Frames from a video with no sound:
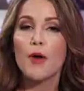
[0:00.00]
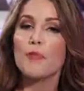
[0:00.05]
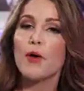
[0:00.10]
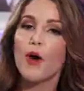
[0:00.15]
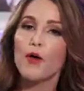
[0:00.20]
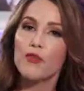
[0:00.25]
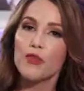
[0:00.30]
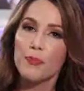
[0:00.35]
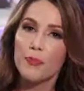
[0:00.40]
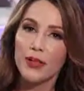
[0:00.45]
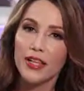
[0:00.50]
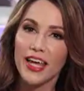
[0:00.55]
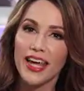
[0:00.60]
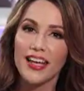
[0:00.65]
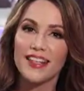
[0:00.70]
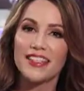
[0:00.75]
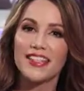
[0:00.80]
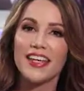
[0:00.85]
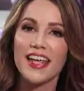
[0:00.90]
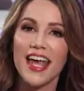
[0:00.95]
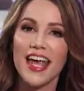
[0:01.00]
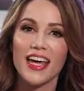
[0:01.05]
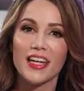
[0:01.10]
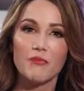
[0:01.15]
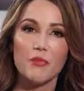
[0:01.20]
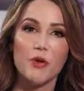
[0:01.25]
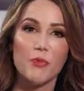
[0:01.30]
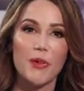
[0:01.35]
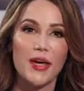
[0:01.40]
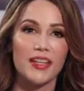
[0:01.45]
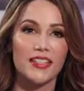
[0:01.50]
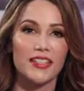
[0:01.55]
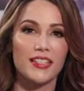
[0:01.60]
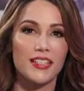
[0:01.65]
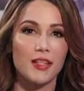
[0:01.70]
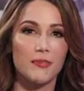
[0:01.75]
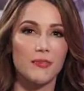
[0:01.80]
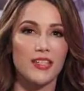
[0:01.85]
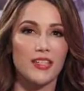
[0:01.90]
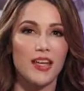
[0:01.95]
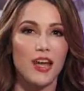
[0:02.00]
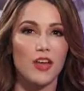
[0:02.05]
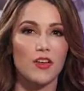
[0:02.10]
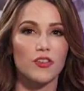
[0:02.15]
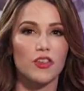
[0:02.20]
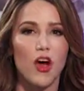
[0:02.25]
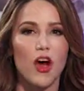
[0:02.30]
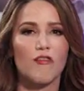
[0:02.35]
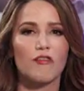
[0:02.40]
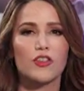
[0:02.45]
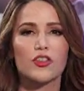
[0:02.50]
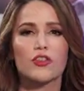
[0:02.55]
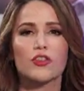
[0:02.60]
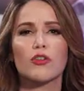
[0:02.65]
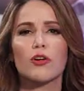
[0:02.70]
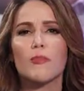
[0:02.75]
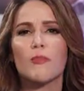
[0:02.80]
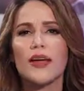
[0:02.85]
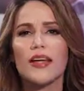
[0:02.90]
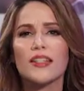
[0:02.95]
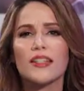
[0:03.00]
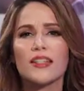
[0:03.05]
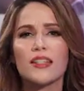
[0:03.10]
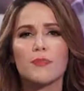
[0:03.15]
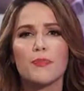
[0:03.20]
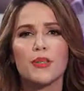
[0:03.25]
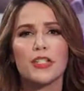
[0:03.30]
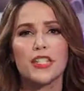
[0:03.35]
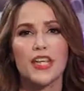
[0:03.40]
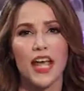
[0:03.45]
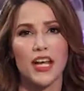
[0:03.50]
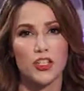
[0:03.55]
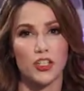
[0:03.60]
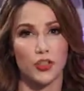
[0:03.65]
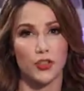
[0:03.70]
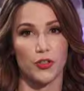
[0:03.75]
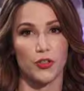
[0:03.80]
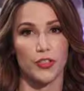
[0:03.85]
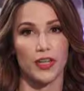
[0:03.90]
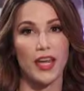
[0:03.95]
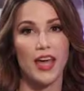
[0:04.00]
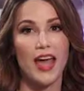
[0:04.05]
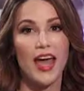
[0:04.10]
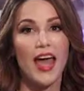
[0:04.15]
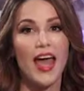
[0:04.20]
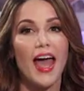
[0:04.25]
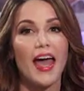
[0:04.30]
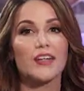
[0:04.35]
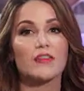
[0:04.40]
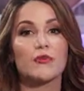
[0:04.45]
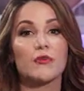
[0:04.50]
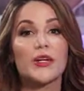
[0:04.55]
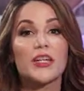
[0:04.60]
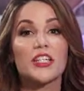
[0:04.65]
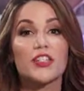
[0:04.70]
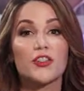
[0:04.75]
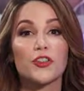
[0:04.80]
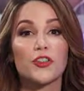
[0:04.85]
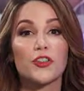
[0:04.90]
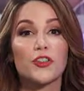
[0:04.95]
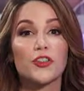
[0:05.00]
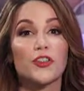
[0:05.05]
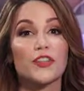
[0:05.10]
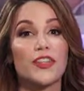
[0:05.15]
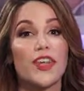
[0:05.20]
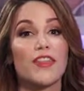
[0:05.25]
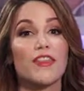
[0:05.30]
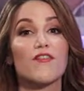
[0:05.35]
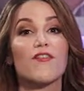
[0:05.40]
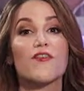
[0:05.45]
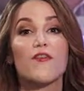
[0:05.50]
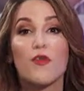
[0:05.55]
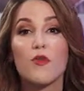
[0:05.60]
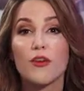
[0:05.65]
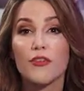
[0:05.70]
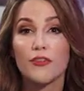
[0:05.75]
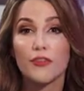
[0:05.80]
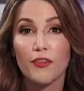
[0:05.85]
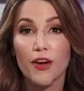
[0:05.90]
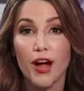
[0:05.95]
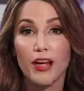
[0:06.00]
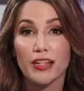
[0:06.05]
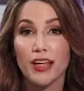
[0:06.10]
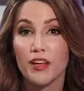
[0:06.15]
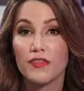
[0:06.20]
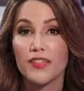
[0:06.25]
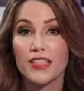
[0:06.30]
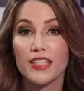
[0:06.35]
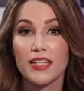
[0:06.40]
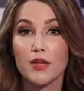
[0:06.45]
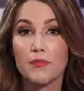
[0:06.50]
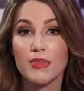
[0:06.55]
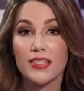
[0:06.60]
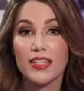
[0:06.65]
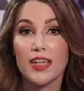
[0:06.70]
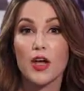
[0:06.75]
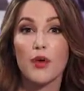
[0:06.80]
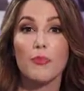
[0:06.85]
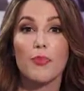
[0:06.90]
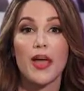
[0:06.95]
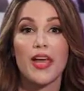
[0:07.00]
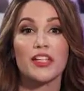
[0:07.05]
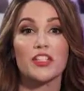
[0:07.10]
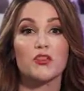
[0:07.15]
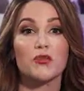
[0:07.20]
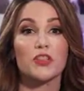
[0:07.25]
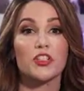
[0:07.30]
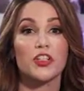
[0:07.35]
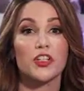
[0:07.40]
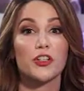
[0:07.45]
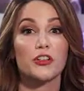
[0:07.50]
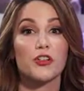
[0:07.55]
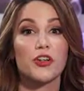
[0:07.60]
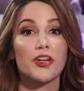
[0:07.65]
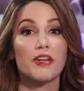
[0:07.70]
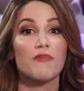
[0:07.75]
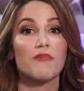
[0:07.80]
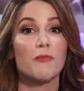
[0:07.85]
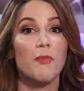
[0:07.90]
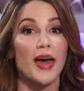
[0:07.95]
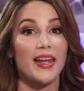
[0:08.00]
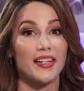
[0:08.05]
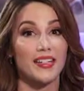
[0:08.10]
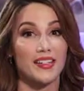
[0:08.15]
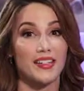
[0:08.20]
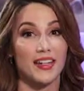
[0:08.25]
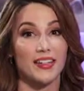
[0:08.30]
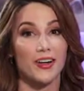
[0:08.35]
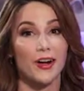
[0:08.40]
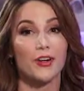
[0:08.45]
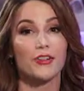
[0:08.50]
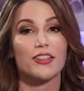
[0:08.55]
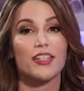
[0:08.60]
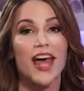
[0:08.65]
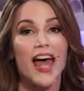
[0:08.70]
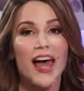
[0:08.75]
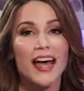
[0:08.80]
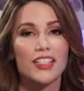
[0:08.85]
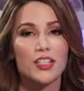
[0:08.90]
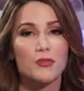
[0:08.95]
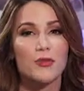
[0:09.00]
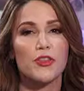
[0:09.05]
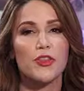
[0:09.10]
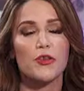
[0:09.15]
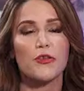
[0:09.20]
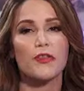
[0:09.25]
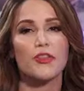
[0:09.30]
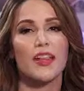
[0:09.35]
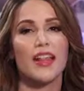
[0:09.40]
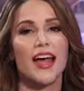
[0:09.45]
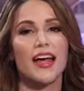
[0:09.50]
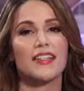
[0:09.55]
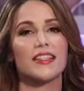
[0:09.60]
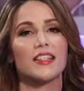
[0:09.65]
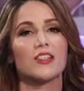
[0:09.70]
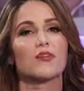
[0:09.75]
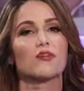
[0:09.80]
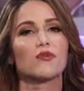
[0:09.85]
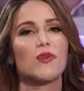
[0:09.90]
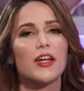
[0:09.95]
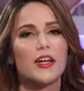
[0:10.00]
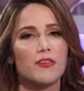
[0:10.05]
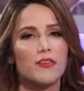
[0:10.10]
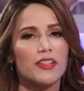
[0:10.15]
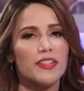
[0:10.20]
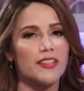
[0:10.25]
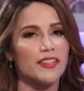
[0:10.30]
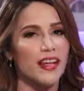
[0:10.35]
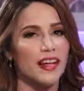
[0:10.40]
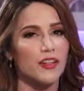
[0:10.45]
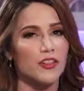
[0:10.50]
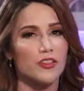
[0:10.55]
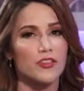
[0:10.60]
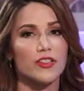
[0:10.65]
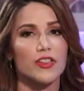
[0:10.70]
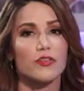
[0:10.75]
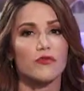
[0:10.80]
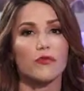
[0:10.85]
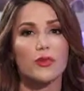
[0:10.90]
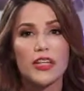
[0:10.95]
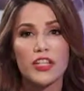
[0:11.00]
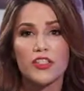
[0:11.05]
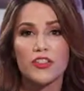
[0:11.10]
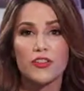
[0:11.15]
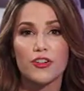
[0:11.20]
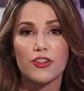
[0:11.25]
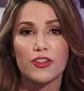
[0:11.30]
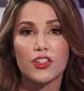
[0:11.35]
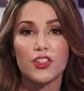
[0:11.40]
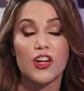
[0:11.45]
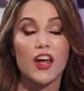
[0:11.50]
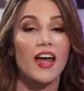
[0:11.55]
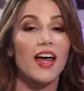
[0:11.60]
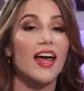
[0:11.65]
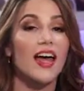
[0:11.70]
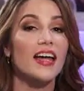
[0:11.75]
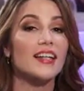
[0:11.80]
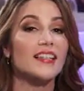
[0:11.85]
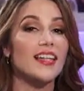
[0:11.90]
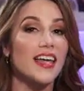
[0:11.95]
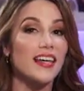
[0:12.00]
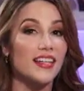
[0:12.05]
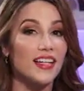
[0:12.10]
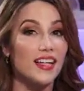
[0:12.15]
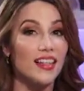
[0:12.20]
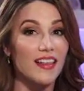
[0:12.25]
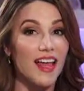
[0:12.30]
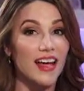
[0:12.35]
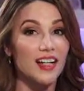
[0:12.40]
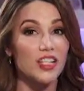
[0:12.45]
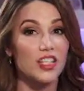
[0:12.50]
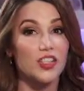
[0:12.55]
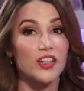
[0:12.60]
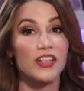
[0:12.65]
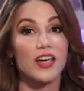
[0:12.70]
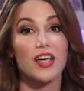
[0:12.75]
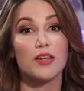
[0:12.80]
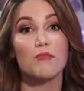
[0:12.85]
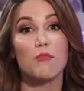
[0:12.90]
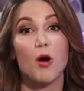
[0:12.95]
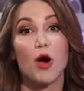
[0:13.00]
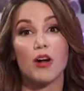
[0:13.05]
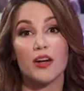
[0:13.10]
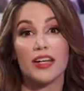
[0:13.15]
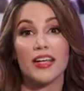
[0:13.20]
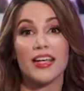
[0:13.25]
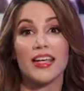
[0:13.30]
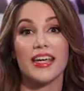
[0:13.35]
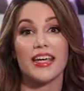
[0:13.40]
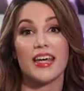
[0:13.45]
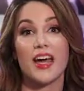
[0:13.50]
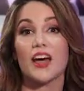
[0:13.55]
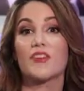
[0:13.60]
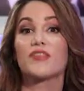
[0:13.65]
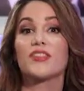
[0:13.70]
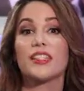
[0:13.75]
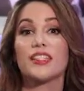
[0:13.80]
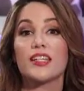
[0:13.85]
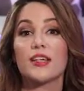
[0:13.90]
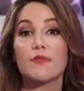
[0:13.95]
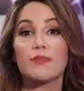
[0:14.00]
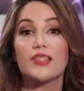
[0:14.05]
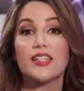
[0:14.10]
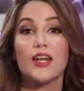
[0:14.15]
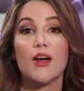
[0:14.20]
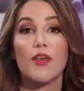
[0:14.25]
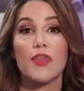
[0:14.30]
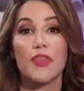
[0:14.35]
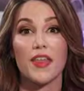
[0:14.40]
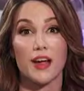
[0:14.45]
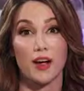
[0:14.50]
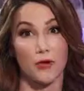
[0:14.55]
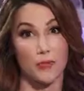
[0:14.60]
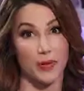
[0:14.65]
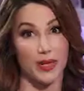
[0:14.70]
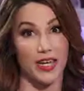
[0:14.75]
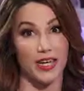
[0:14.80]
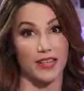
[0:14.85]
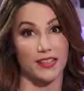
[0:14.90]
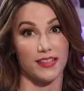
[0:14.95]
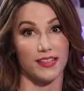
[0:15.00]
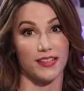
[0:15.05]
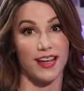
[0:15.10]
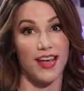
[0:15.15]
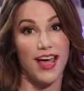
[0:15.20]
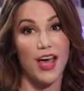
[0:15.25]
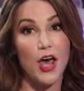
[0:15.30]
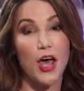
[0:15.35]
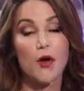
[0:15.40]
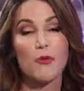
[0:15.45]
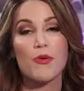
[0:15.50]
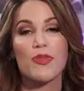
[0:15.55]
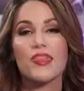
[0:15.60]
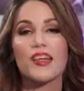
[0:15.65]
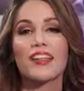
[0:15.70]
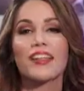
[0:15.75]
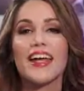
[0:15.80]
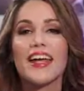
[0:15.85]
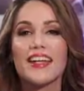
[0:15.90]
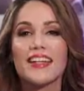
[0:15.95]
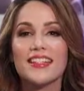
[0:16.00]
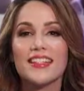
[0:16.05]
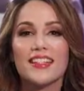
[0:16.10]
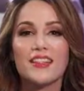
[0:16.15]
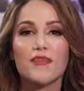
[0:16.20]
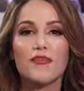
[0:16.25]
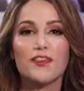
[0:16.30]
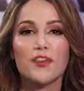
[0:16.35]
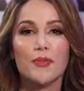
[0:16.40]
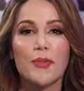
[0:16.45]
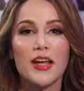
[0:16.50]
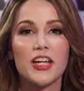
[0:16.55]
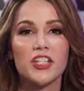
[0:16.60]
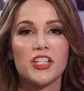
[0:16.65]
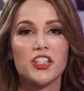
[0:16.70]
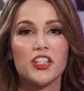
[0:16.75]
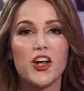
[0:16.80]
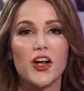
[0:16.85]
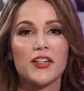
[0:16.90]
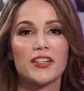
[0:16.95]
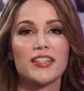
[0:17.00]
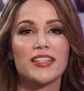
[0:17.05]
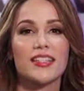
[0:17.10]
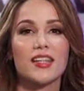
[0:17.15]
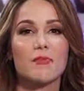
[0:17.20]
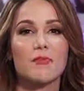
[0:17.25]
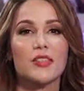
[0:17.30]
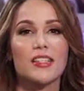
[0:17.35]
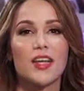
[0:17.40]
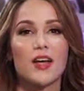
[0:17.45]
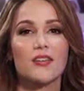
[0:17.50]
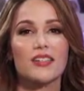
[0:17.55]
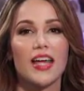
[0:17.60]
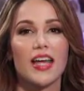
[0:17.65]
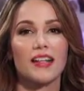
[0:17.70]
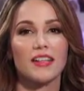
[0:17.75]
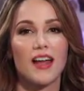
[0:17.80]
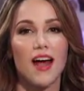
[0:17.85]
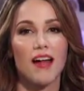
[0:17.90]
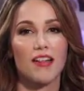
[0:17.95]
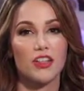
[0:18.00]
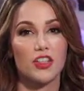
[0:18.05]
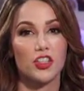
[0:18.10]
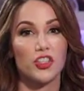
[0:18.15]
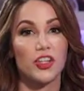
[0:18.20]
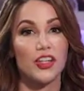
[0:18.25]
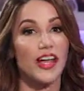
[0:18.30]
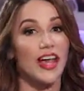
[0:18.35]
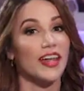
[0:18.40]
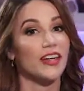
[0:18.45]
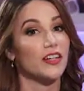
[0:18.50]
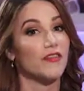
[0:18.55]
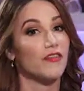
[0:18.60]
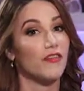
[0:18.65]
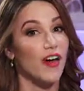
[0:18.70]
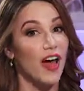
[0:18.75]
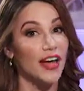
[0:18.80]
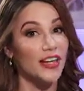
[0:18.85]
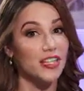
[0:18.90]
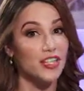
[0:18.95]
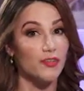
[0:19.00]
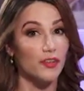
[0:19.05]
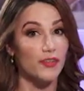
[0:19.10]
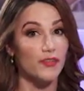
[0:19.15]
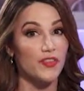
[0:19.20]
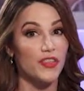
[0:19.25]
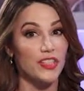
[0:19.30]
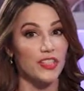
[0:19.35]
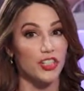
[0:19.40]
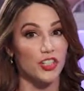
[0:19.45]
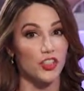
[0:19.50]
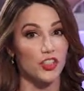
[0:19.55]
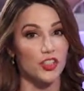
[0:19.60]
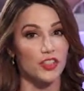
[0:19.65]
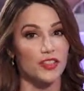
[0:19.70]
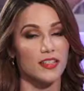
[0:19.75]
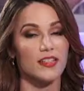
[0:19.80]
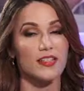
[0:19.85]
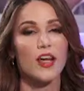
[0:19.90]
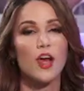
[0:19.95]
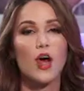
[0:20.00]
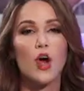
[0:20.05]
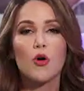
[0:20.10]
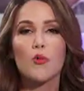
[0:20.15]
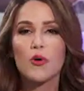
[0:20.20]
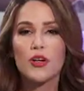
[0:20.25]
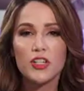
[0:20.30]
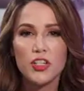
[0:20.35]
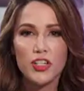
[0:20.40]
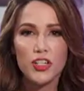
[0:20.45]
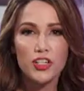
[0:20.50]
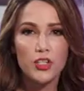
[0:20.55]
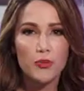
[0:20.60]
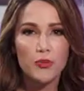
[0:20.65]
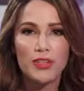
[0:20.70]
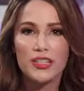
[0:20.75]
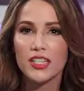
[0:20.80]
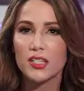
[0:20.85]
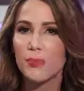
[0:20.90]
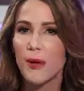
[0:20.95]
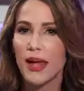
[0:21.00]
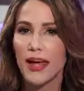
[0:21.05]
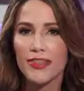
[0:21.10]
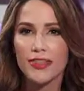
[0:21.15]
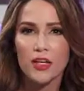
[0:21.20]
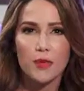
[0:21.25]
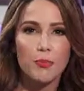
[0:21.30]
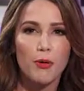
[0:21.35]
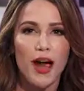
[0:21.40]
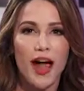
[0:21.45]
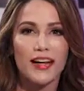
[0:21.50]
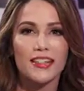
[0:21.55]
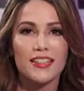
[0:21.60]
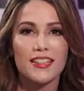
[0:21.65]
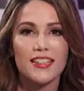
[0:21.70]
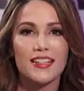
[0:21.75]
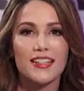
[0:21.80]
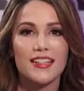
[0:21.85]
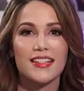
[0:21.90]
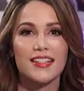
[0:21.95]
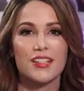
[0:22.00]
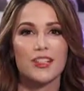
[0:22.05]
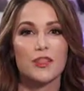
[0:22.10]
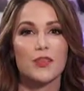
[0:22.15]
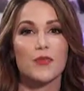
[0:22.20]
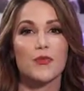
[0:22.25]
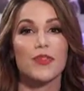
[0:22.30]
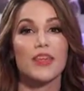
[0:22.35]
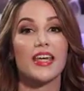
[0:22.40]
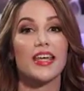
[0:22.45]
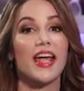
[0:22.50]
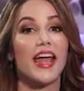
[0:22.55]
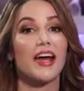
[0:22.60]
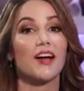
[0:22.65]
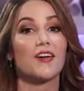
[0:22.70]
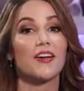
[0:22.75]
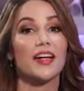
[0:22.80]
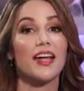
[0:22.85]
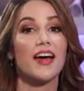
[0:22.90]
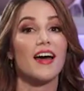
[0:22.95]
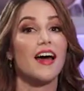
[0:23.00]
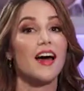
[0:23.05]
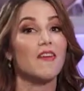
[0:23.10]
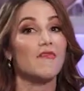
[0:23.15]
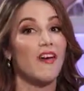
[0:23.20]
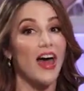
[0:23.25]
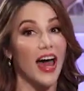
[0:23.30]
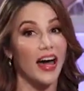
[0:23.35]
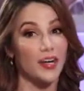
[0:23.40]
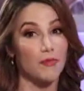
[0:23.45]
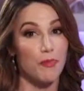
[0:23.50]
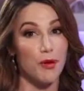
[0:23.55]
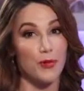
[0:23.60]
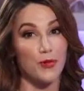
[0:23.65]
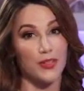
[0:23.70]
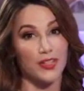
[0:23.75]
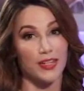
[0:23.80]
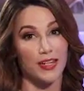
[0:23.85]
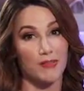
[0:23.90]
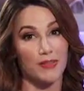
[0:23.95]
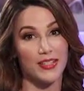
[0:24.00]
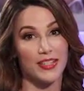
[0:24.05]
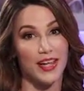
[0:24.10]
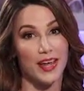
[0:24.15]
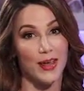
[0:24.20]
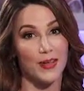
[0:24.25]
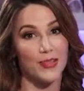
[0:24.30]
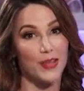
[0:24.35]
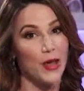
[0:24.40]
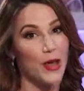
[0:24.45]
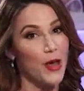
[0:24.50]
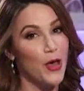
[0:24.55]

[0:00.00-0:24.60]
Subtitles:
Both plant and animal-based stem cells offer tremendous potential, and researchers at the forefront of stem cell-based regenerative medicine are tasked with utilizing rigorous standards in research, data collection, and marketing of stem cell therapies. With the latest information on stem cell technology and advice for physicians wishing to expand their practices into the area of adipose stem cells,